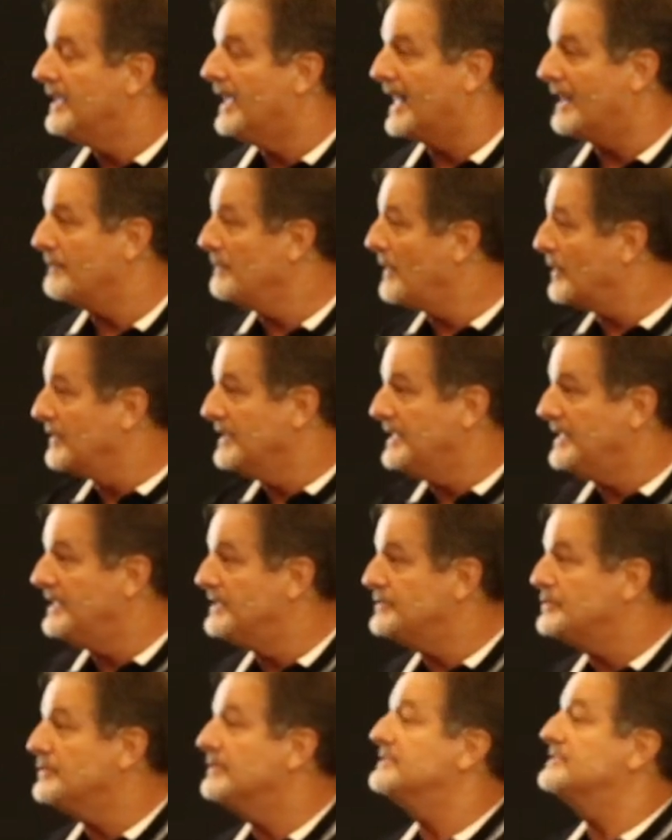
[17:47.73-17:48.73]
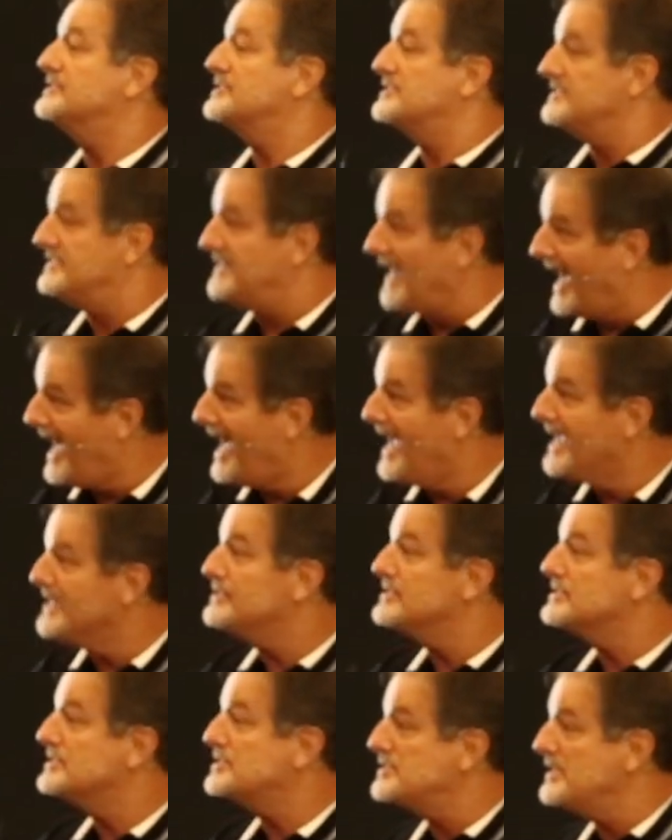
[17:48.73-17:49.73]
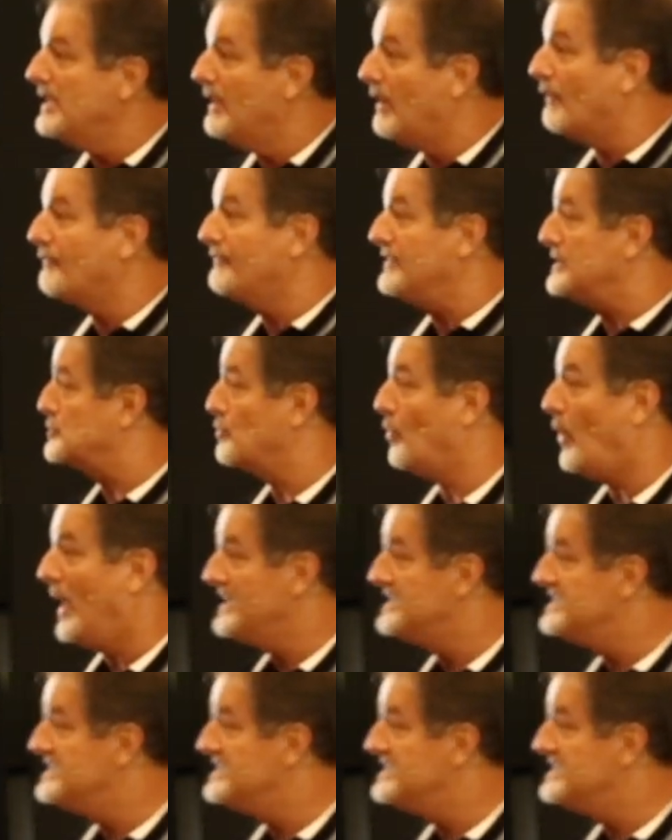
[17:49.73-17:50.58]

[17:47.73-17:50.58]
and I'm not going to get into, dying to self is way